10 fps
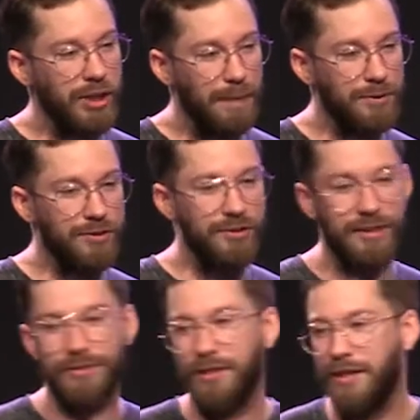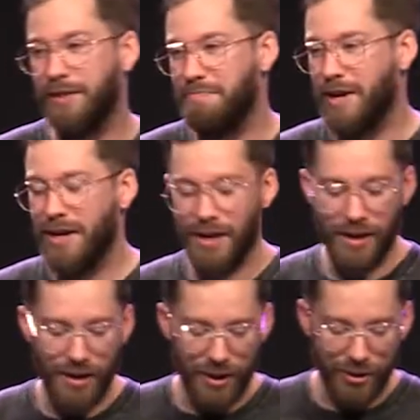chapter 16.
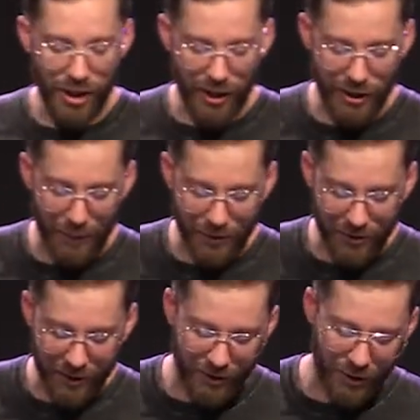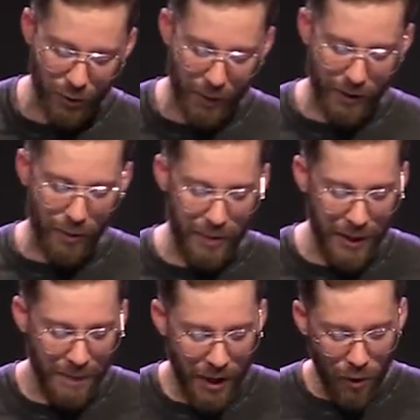John chapter 16 is where we're going to be.